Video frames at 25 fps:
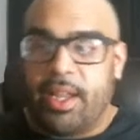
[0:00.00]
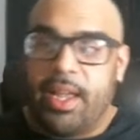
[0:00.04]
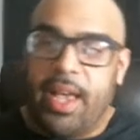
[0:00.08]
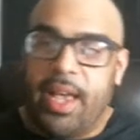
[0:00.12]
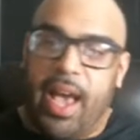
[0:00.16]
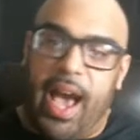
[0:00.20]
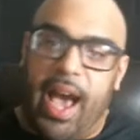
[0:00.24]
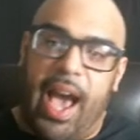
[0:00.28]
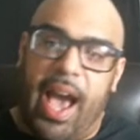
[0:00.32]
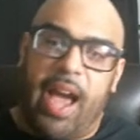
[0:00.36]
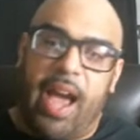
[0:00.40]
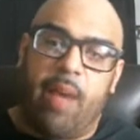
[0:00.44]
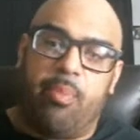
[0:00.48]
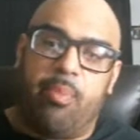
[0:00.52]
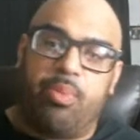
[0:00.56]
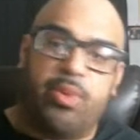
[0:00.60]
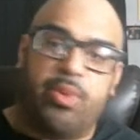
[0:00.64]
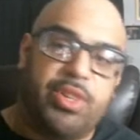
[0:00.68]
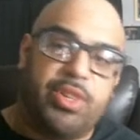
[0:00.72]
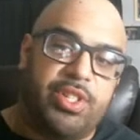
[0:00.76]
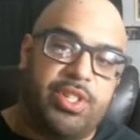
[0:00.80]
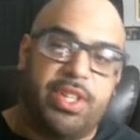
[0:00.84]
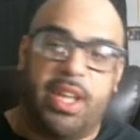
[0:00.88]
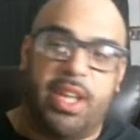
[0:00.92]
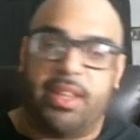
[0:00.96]
I
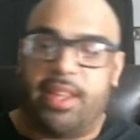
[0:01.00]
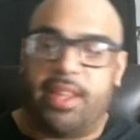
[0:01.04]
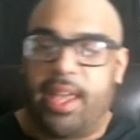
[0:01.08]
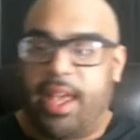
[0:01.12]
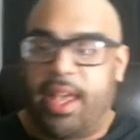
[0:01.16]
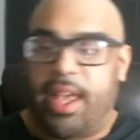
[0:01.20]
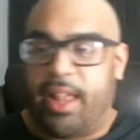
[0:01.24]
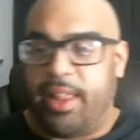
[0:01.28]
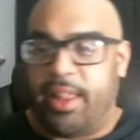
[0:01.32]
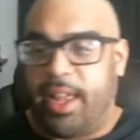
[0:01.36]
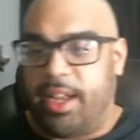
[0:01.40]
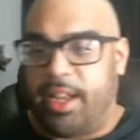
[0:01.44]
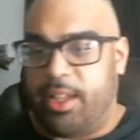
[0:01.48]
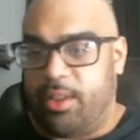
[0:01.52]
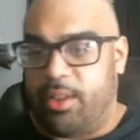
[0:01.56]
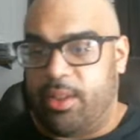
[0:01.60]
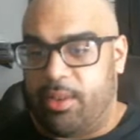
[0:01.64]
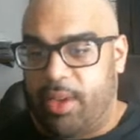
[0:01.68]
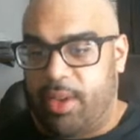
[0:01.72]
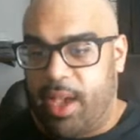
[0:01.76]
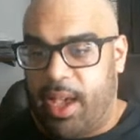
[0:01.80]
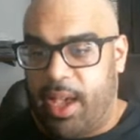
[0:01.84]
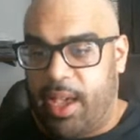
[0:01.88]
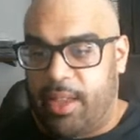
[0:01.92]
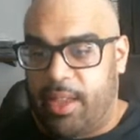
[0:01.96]
appreciate the hell out of you
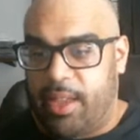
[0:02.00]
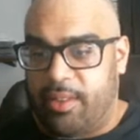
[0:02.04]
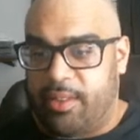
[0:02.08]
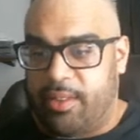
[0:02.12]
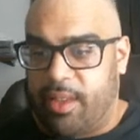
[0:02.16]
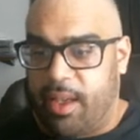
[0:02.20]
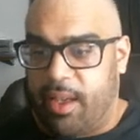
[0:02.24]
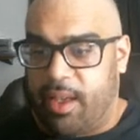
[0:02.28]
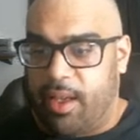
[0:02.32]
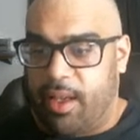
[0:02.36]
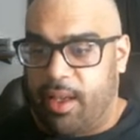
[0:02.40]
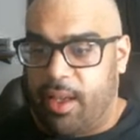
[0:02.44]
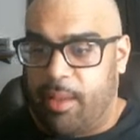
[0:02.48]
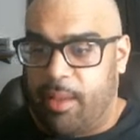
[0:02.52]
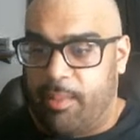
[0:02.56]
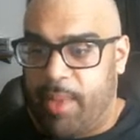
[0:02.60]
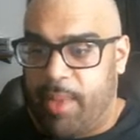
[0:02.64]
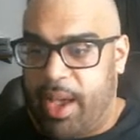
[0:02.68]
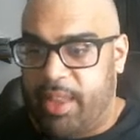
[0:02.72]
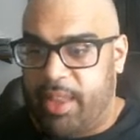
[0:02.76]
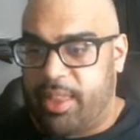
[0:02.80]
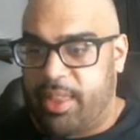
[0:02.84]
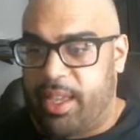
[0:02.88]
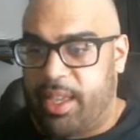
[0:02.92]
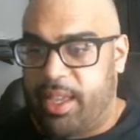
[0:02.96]
guys. I think I